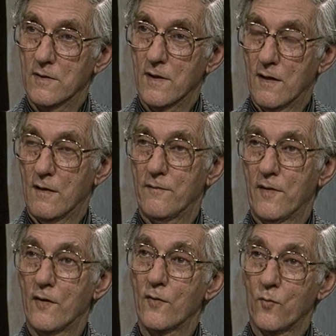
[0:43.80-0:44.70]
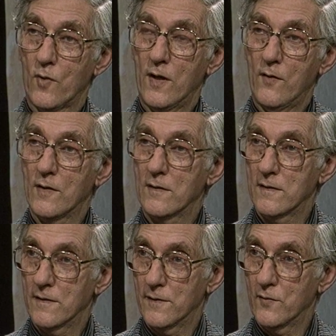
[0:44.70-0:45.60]
during the half hour or 1 hour
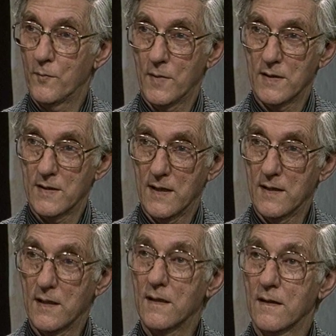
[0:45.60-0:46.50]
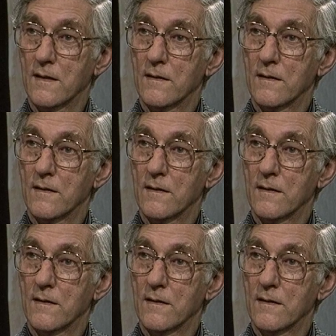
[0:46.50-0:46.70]
that you're meditating.